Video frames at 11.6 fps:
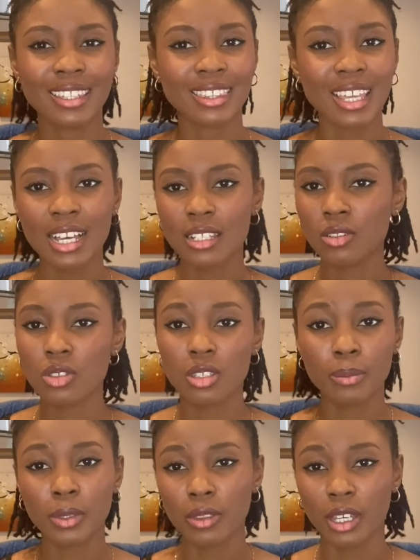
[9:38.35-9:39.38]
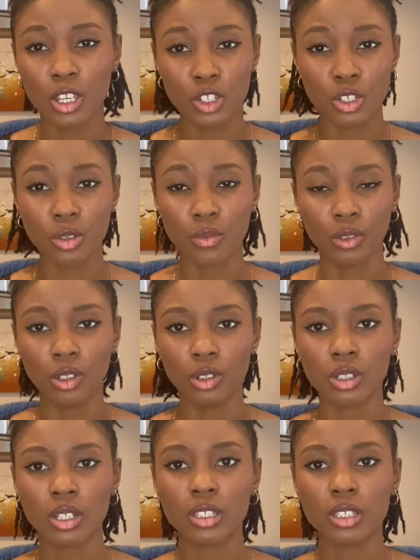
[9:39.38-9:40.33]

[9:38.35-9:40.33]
That's not something that you should overlook.